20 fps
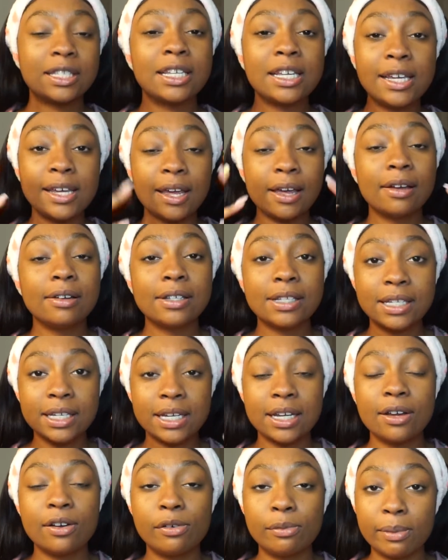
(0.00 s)

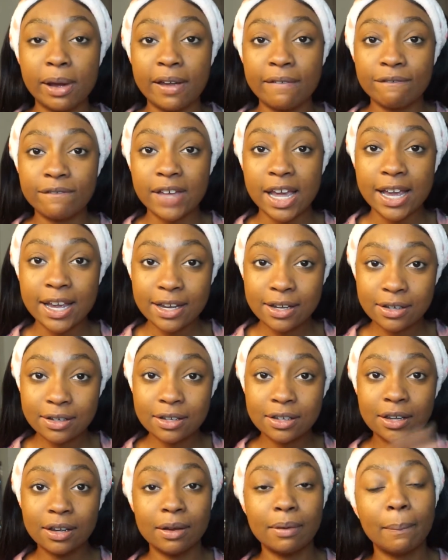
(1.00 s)
TLC on my
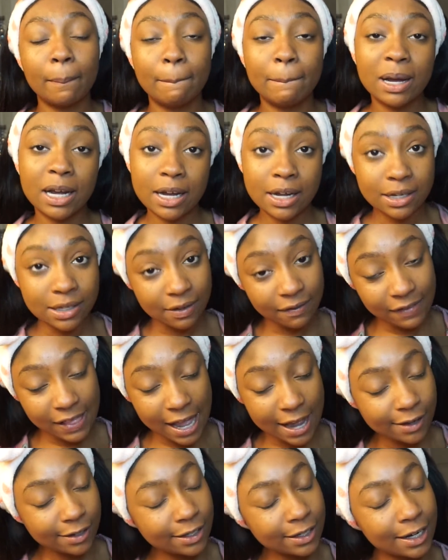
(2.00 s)
face because of
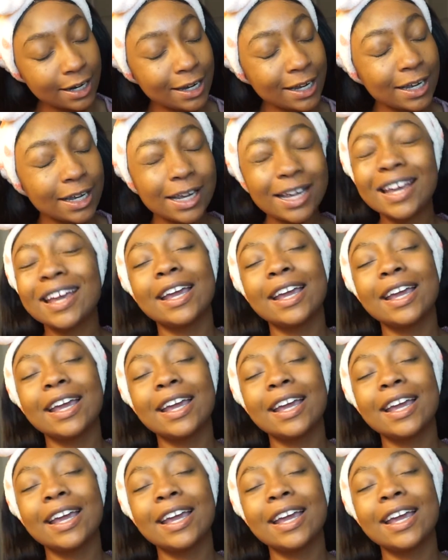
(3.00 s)
last night.